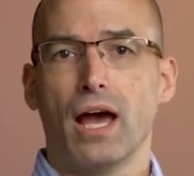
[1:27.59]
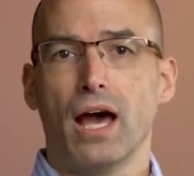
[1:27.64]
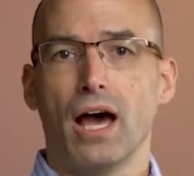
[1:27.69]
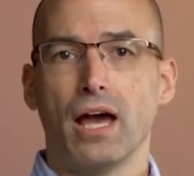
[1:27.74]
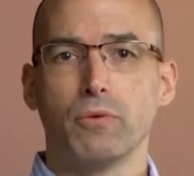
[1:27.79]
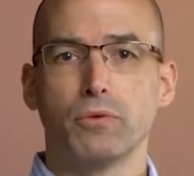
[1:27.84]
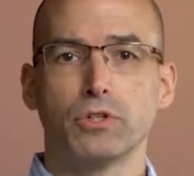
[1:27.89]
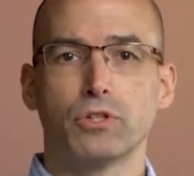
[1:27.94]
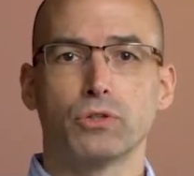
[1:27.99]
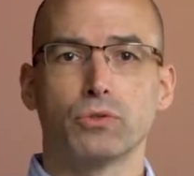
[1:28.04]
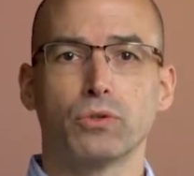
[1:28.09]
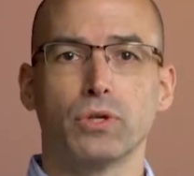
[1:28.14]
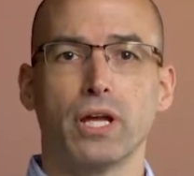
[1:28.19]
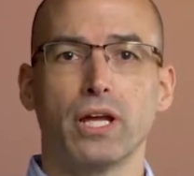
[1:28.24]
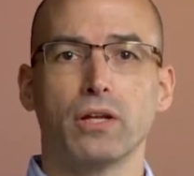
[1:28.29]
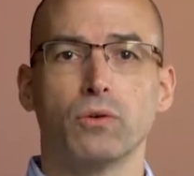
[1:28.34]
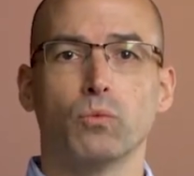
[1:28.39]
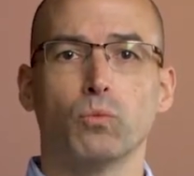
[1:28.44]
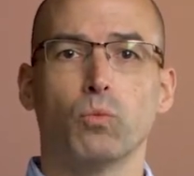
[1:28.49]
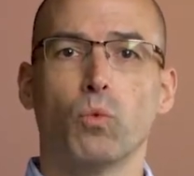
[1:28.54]
I would
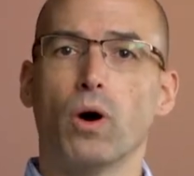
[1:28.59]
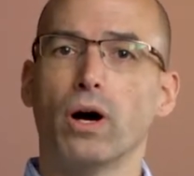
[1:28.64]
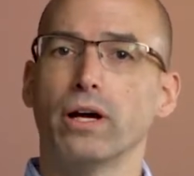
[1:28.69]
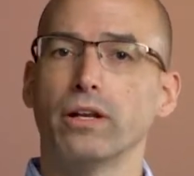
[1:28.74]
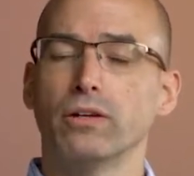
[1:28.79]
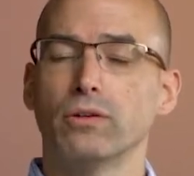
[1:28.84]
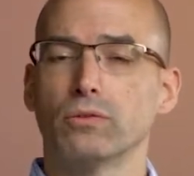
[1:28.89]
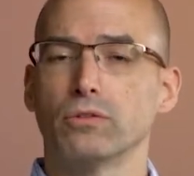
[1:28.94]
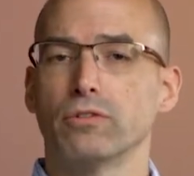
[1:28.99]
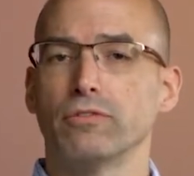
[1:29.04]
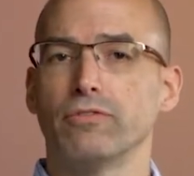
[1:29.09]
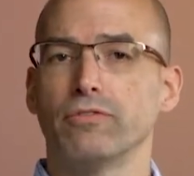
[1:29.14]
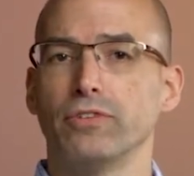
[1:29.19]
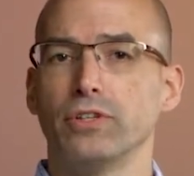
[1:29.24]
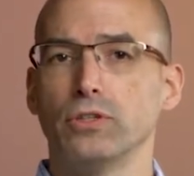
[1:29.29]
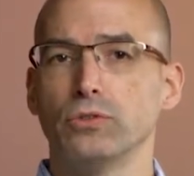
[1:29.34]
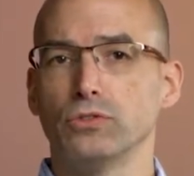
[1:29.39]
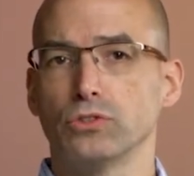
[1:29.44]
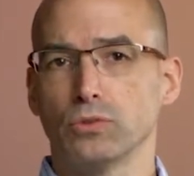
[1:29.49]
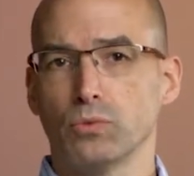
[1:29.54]
create one or a
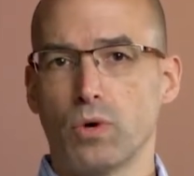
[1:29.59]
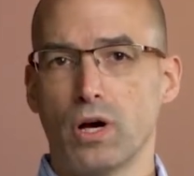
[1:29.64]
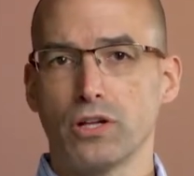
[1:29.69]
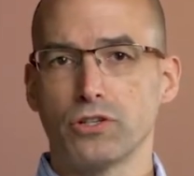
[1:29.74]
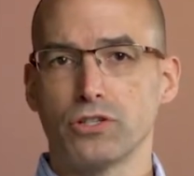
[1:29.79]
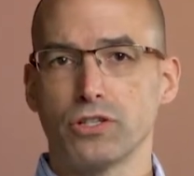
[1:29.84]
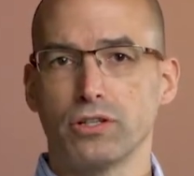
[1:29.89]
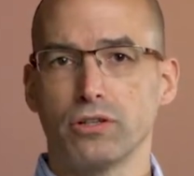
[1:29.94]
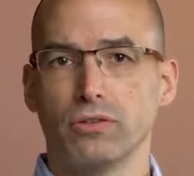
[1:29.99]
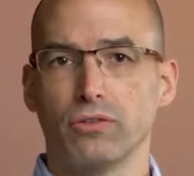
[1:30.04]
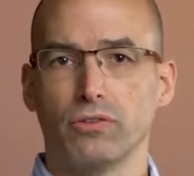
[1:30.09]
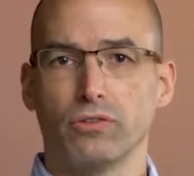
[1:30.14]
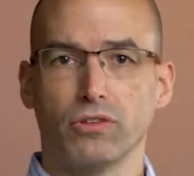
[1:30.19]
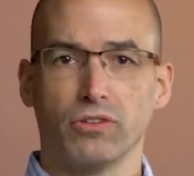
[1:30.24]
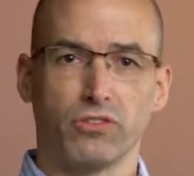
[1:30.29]
few swatches,